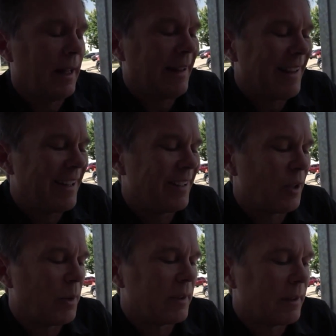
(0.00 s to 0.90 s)
And then it's
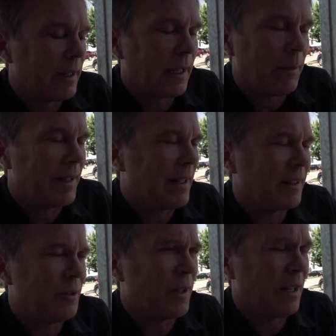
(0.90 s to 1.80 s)
always a thing, I mean, that
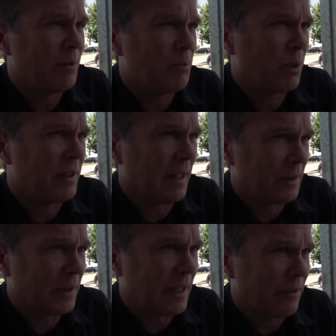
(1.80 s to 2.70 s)
you can put tons
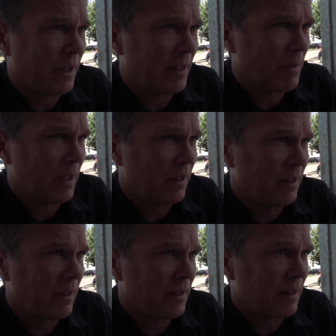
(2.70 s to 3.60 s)
of stuff in the middle,
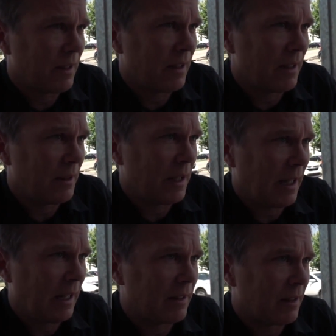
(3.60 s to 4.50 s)

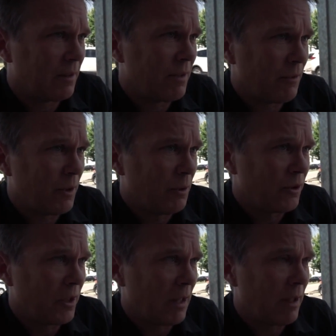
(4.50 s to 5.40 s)
is a
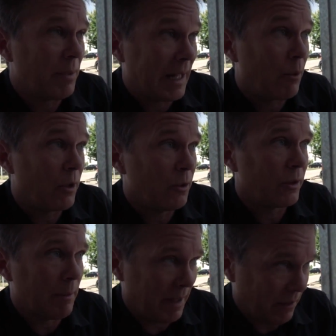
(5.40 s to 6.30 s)
revolutionary, but I wanted to do
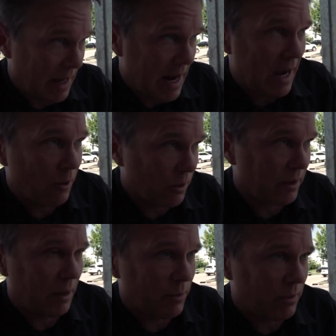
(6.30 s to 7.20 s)
something now
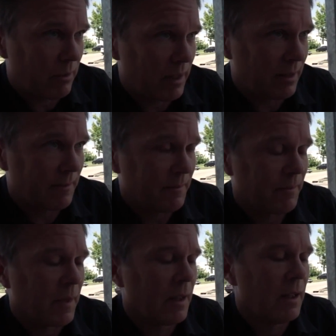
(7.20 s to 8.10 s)
contemporary.
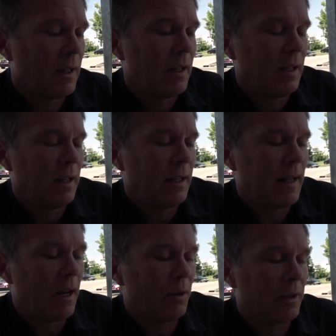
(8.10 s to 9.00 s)

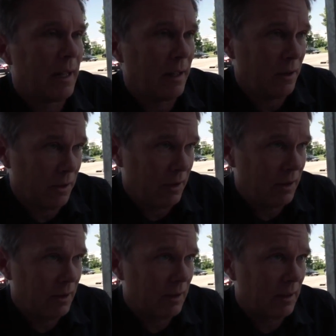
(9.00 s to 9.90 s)
Now, Tan
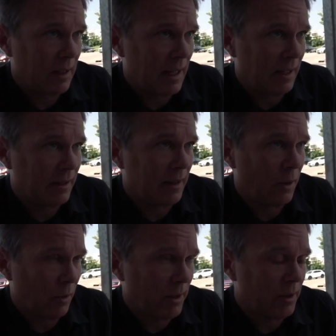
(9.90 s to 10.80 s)
Dun, I did a
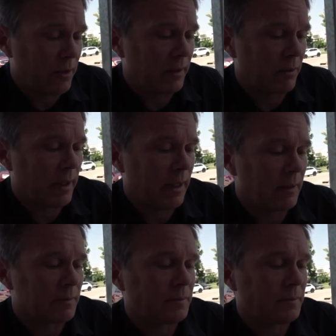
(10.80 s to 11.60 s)
whole bunch of his already.